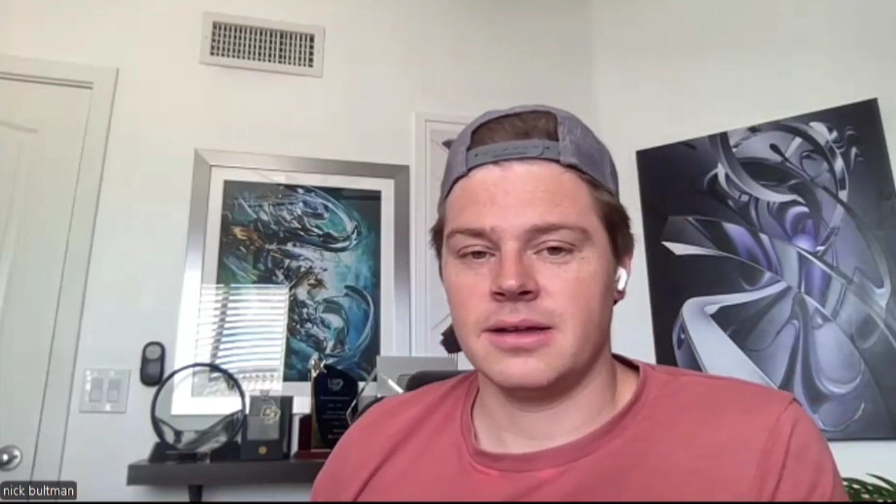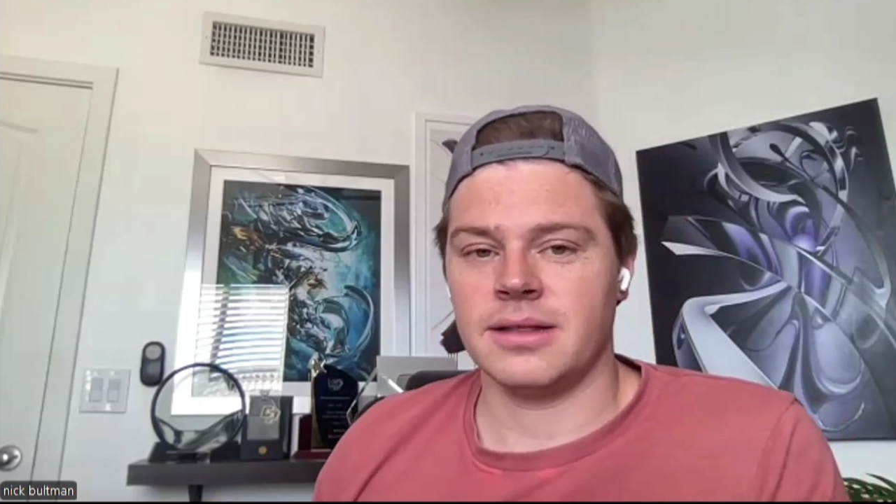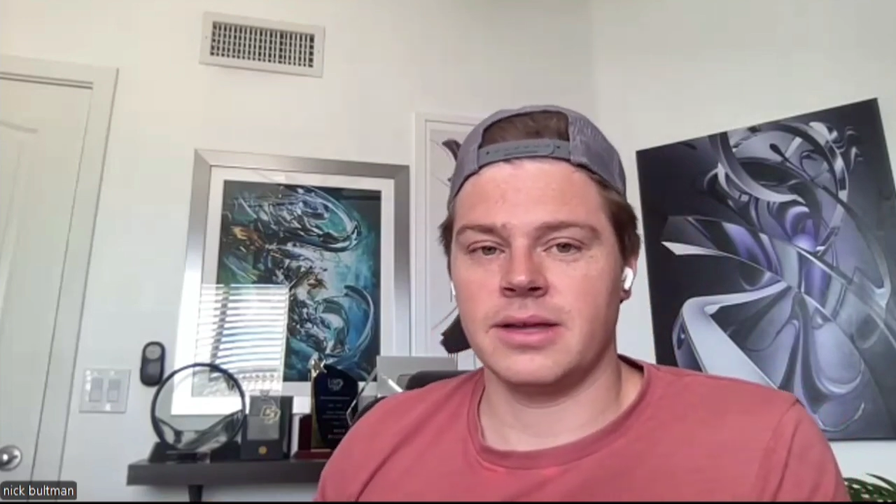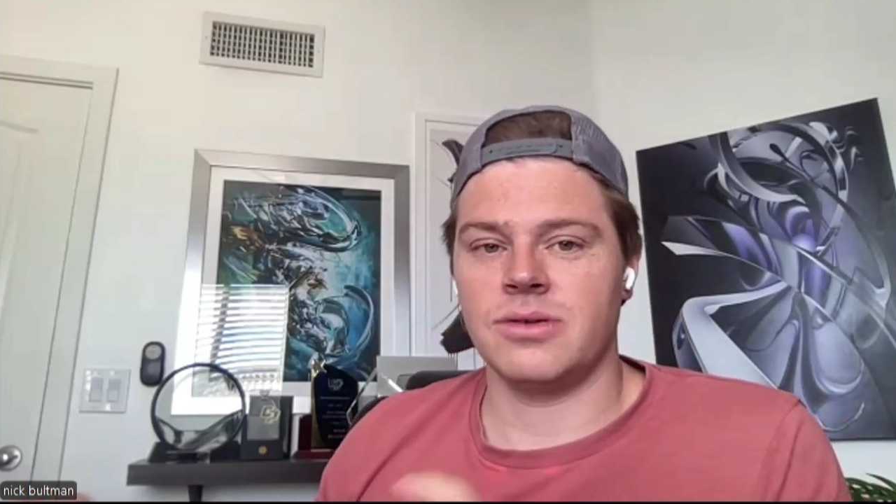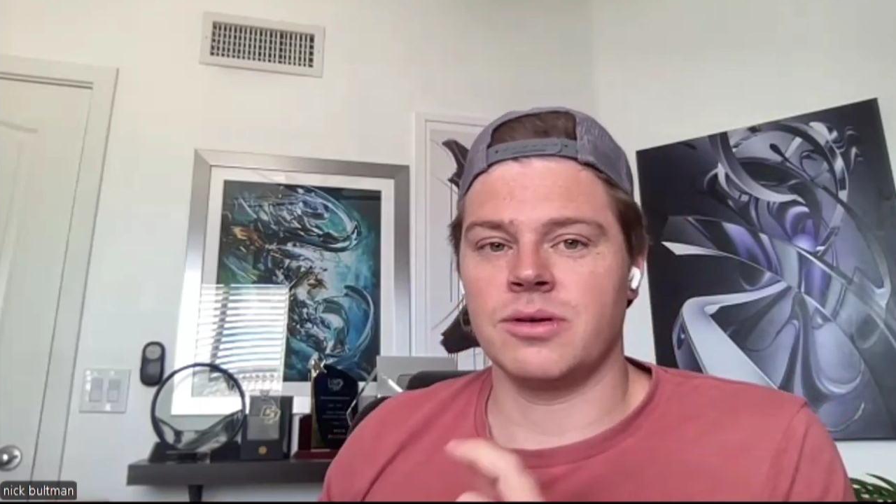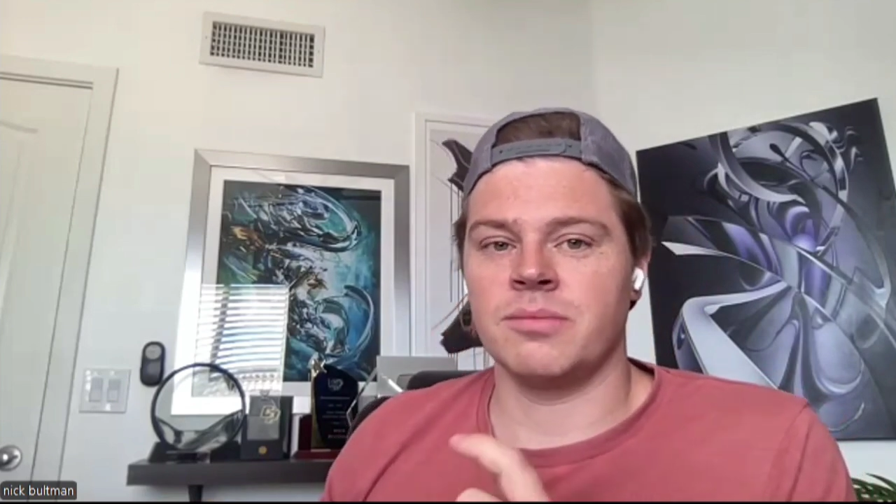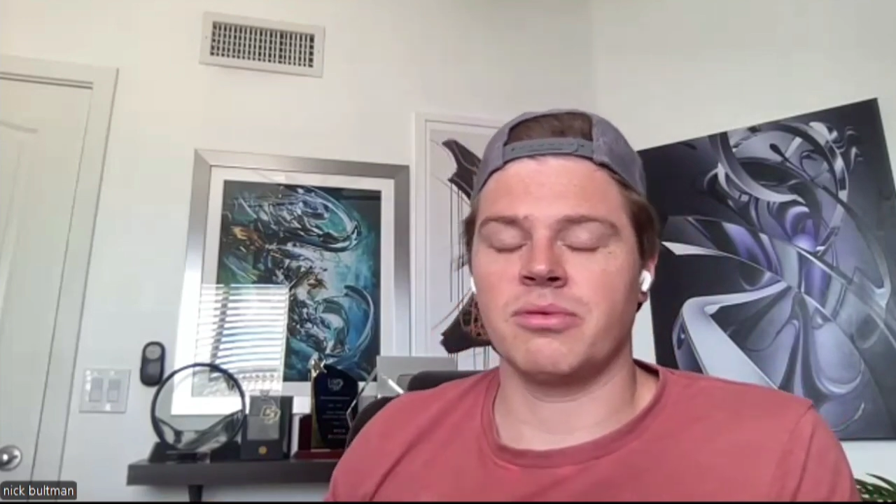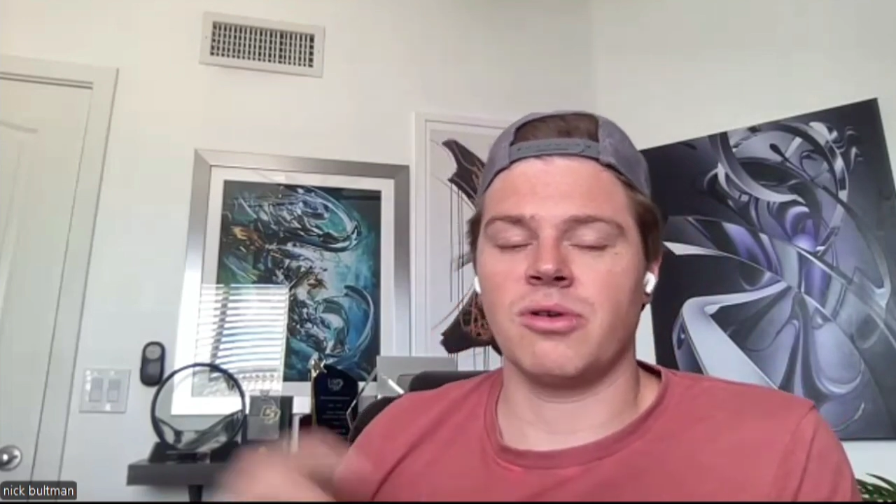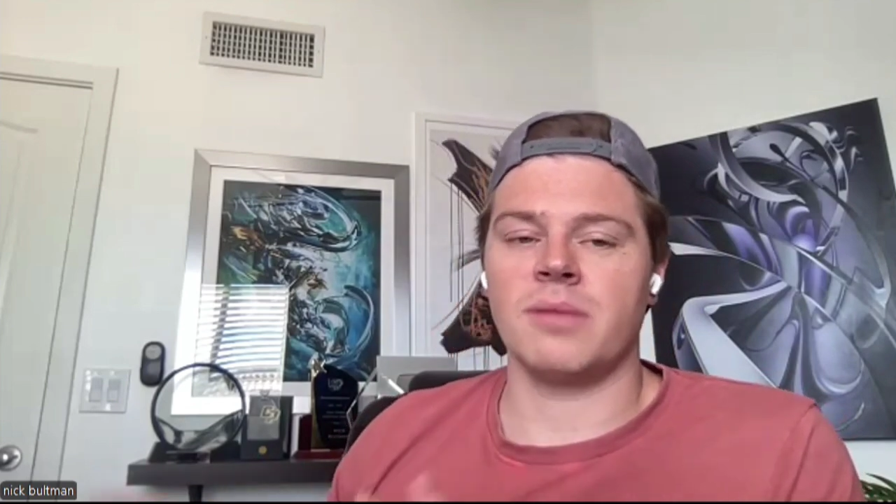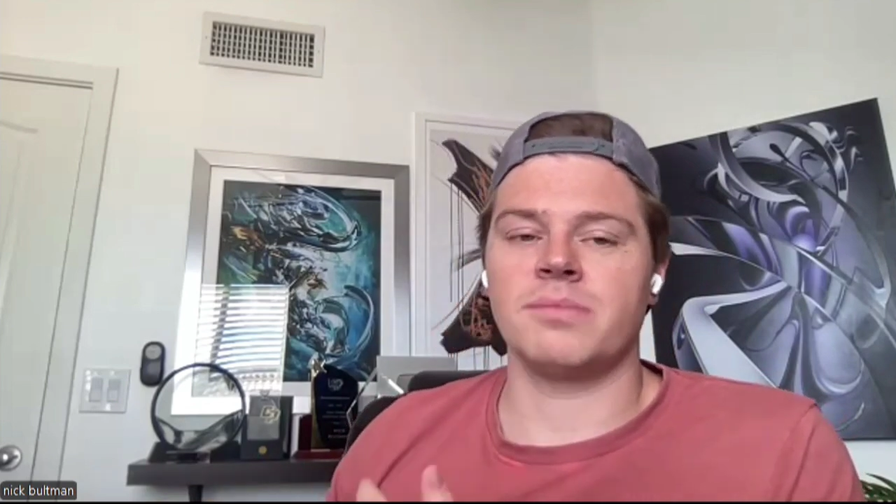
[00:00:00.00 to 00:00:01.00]
Like you can
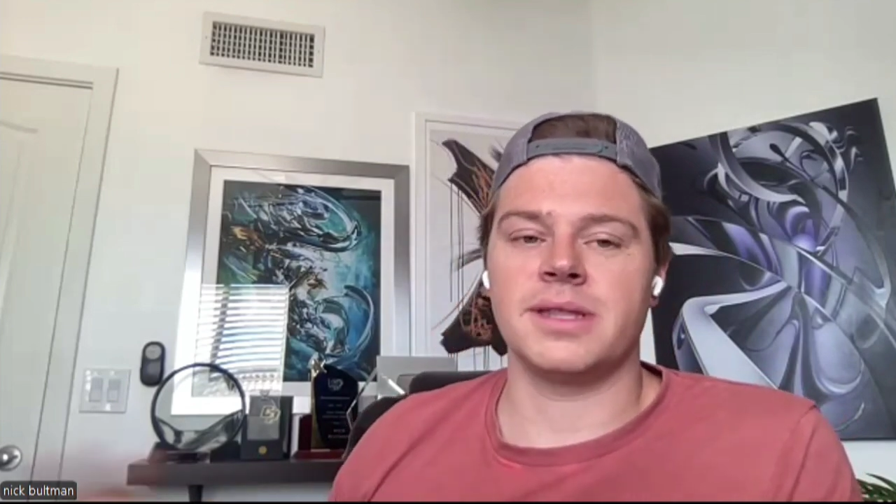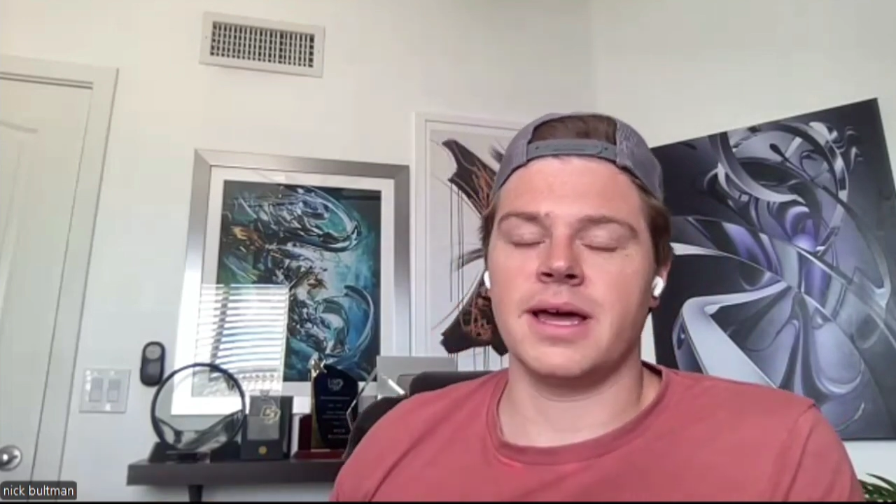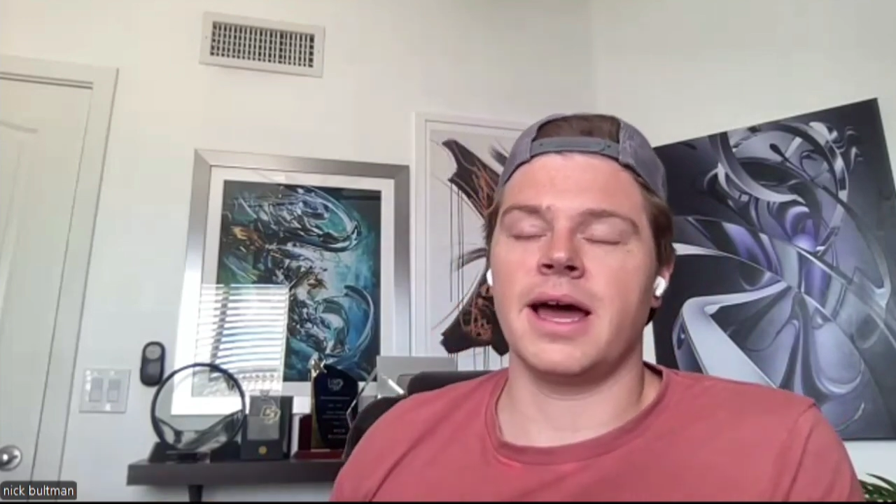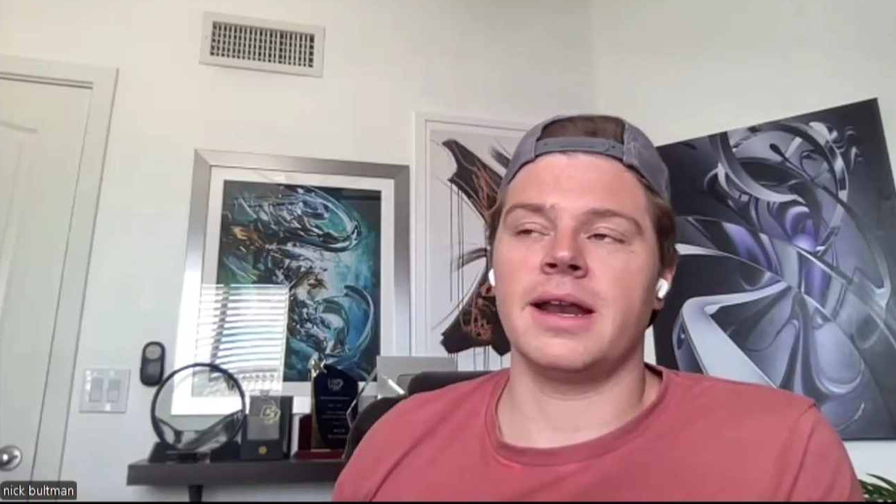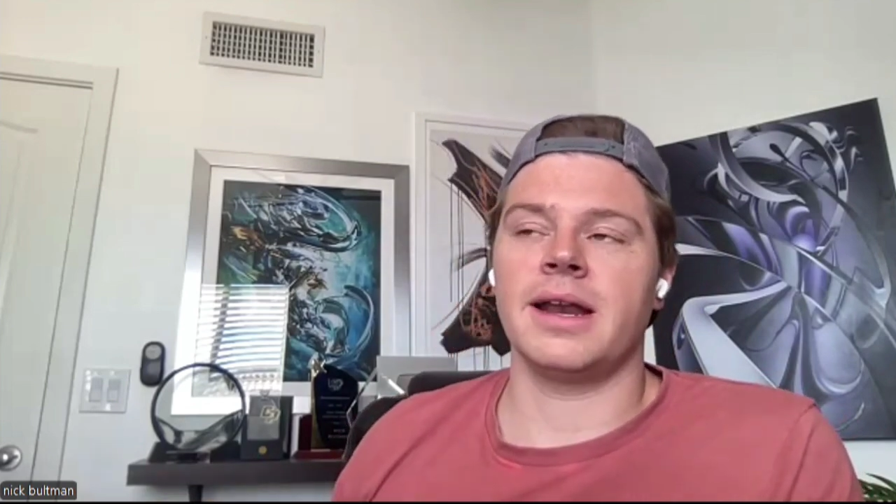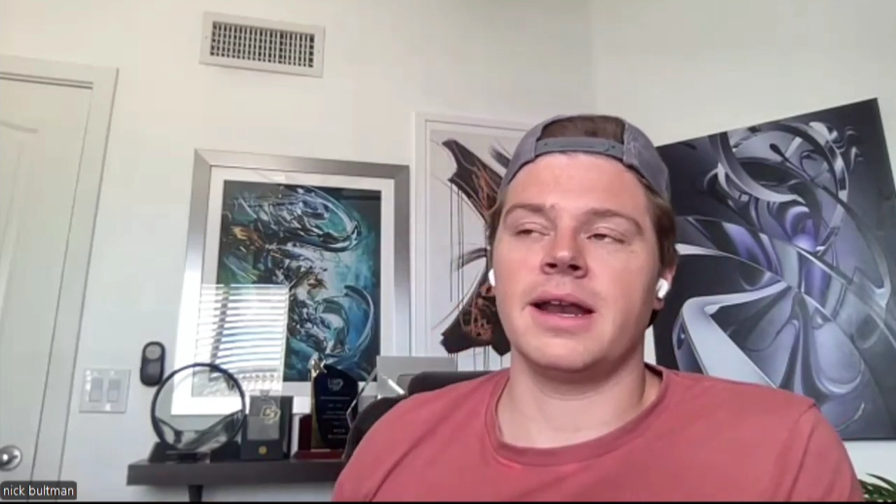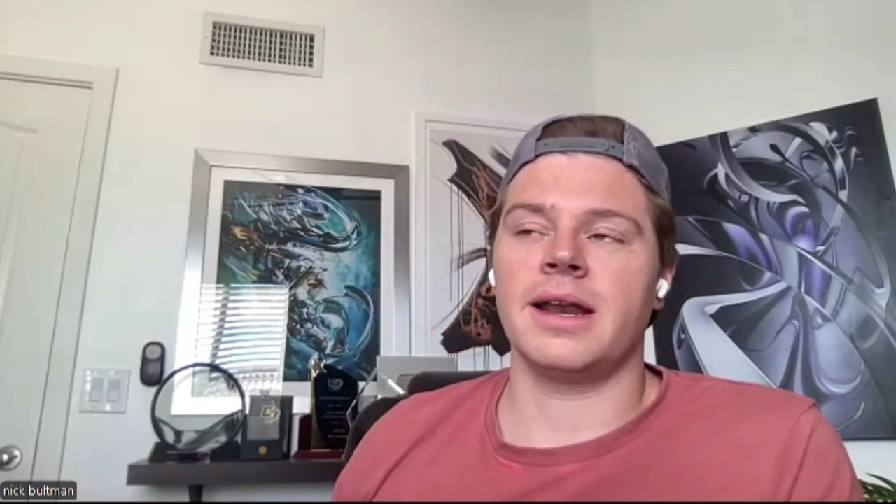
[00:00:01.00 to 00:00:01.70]
prompt that.